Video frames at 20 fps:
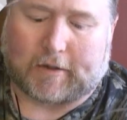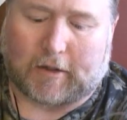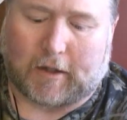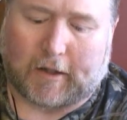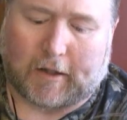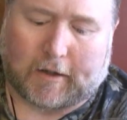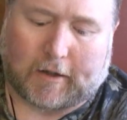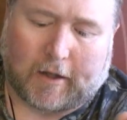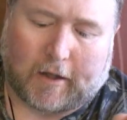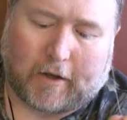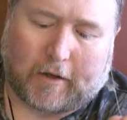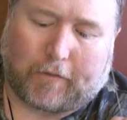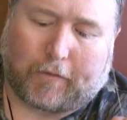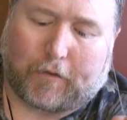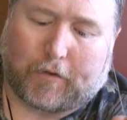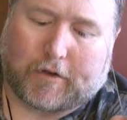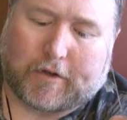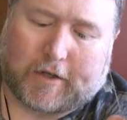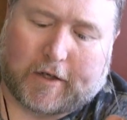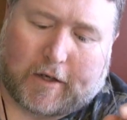like this
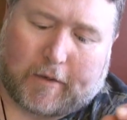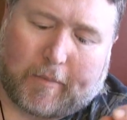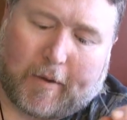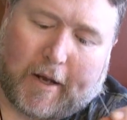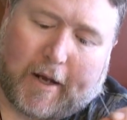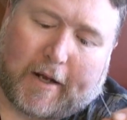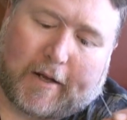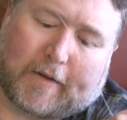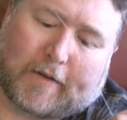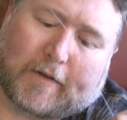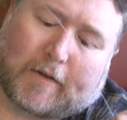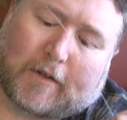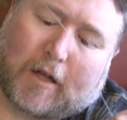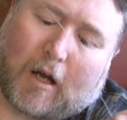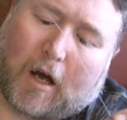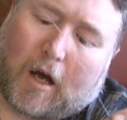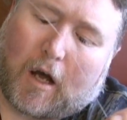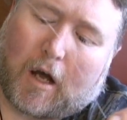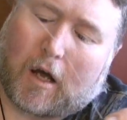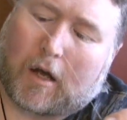for sea bass,
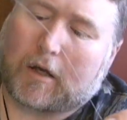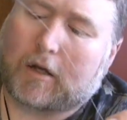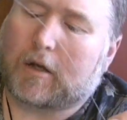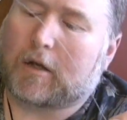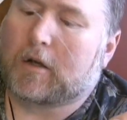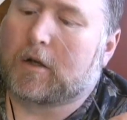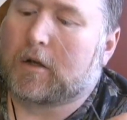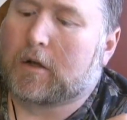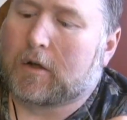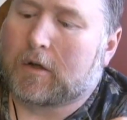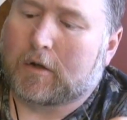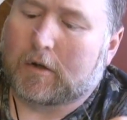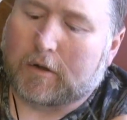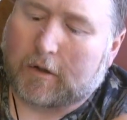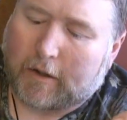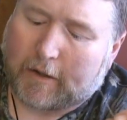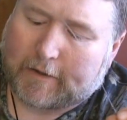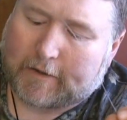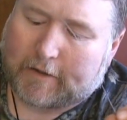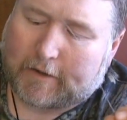tog,
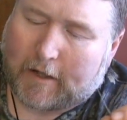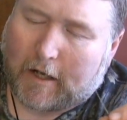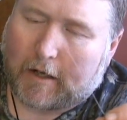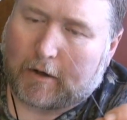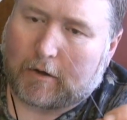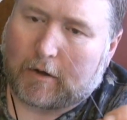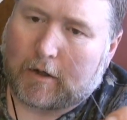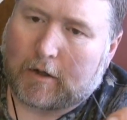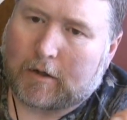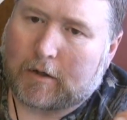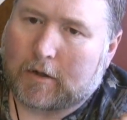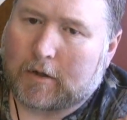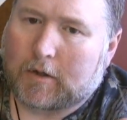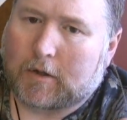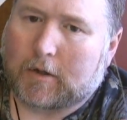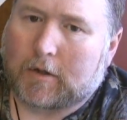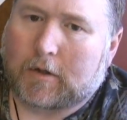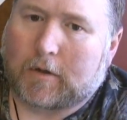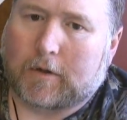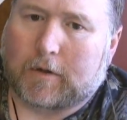etc.
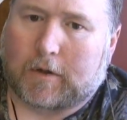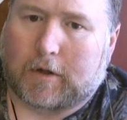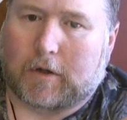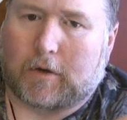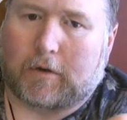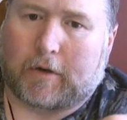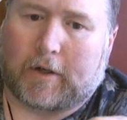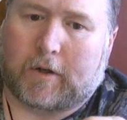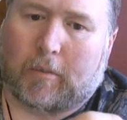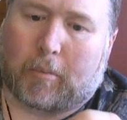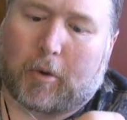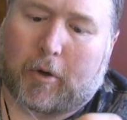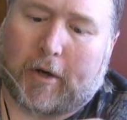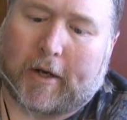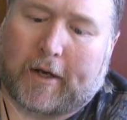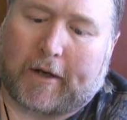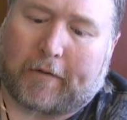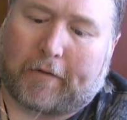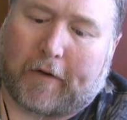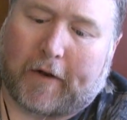You don't need to put
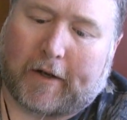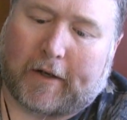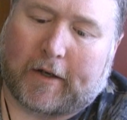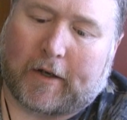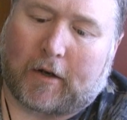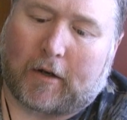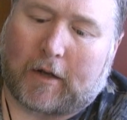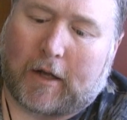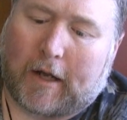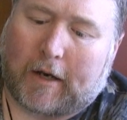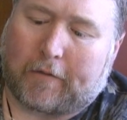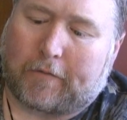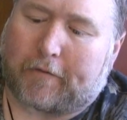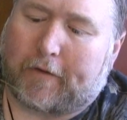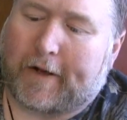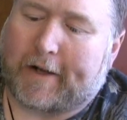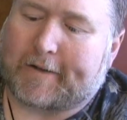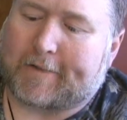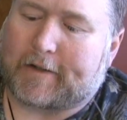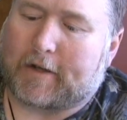any a lot of
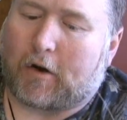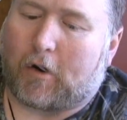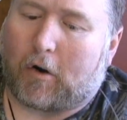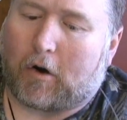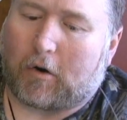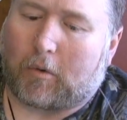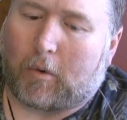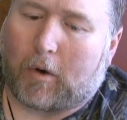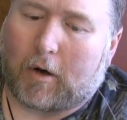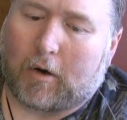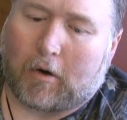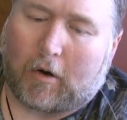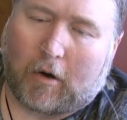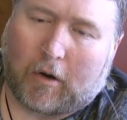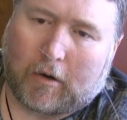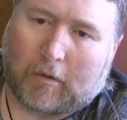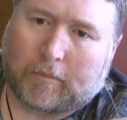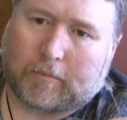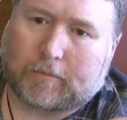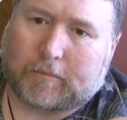fancy hardware
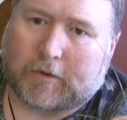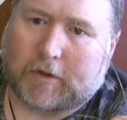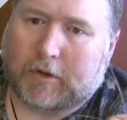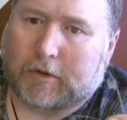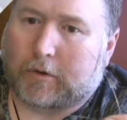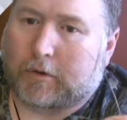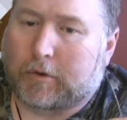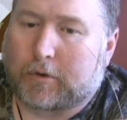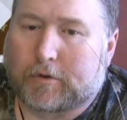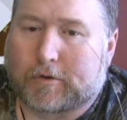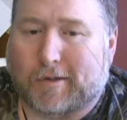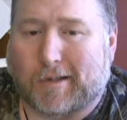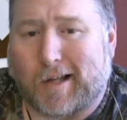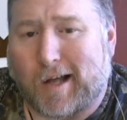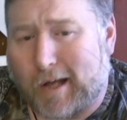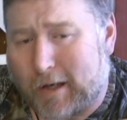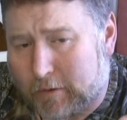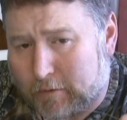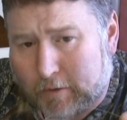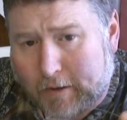on them. You'll lose a
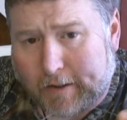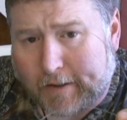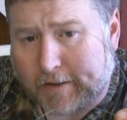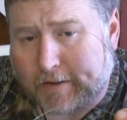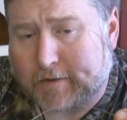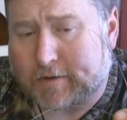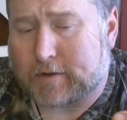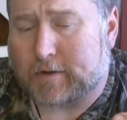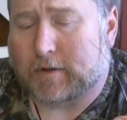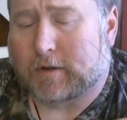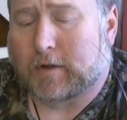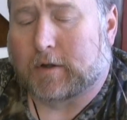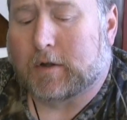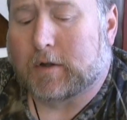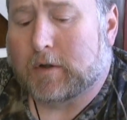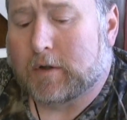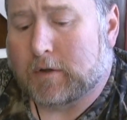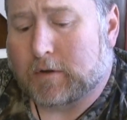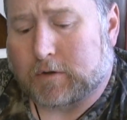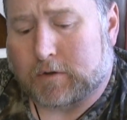lot of rigs.
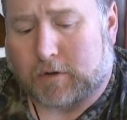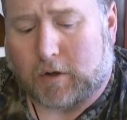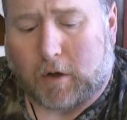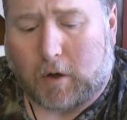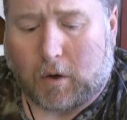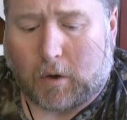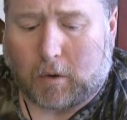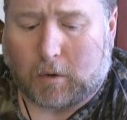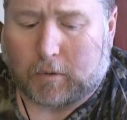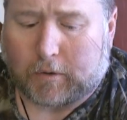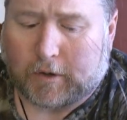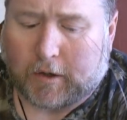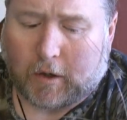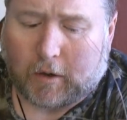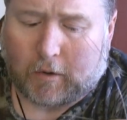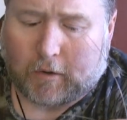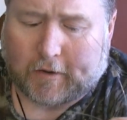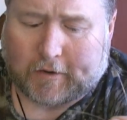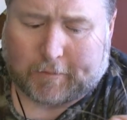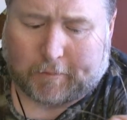So,
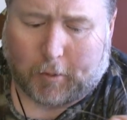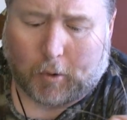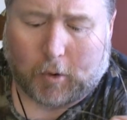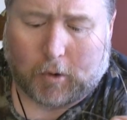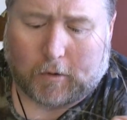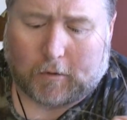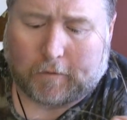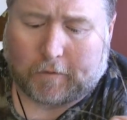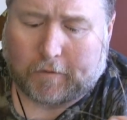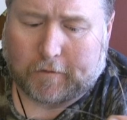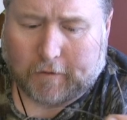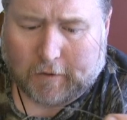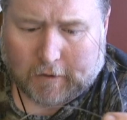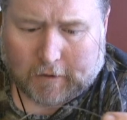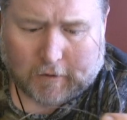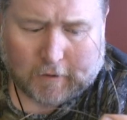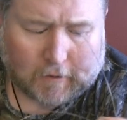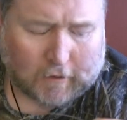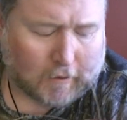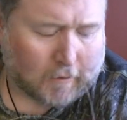a spool of
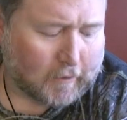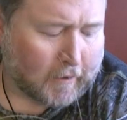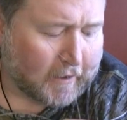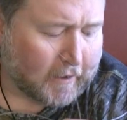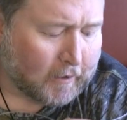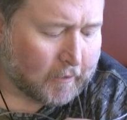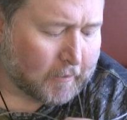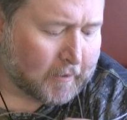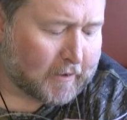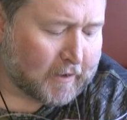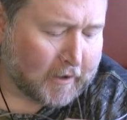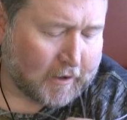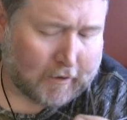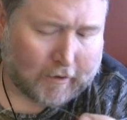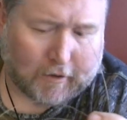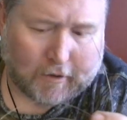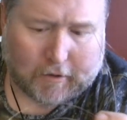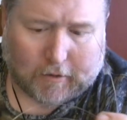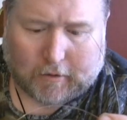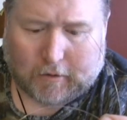leader
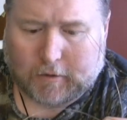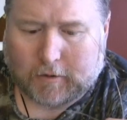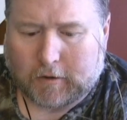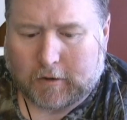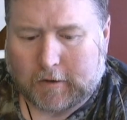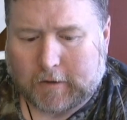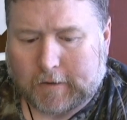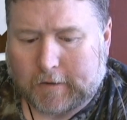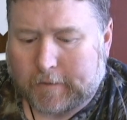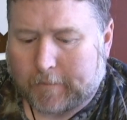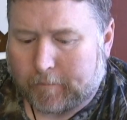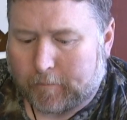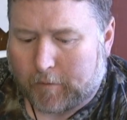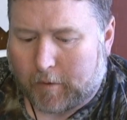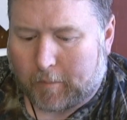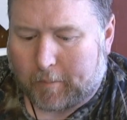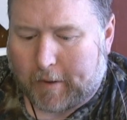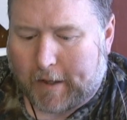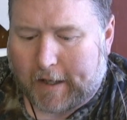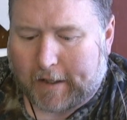material,
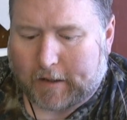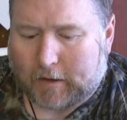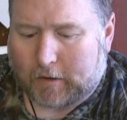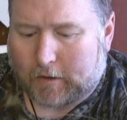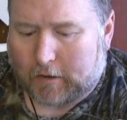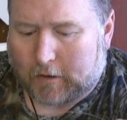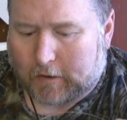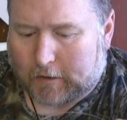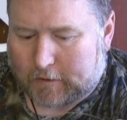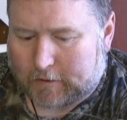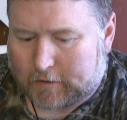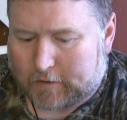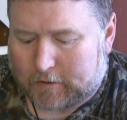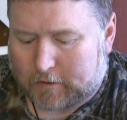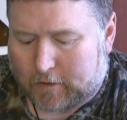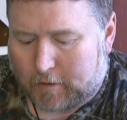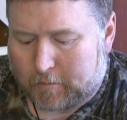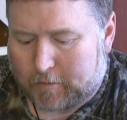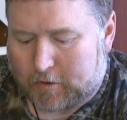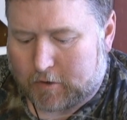a bag of hooks,
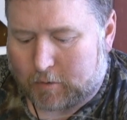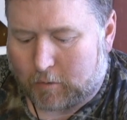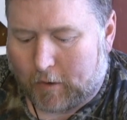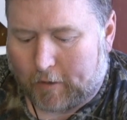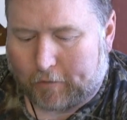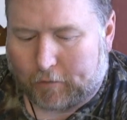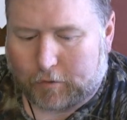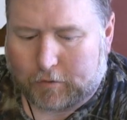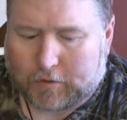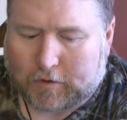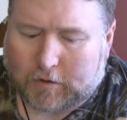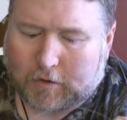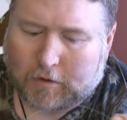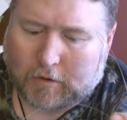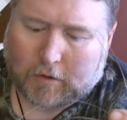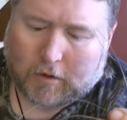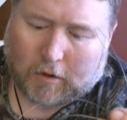some swivels,